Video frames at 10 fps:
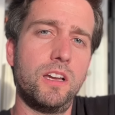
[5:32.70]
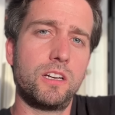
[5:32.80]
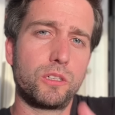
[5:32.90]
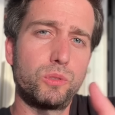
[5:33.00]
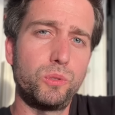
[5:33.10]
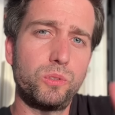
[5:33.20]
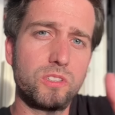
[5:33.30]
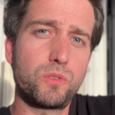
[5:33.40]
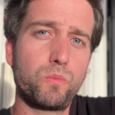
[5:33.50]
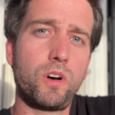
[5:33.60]
Now, to
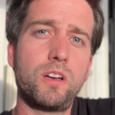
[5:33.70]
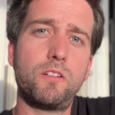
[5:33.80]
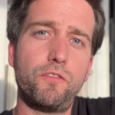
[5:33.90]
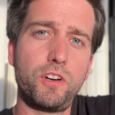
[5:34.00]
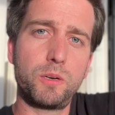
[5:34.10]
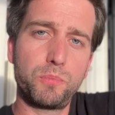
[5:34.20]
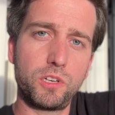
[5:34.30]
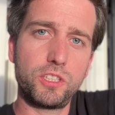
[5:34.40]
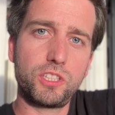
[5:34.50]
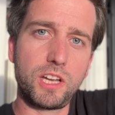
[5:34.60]
this one very bullish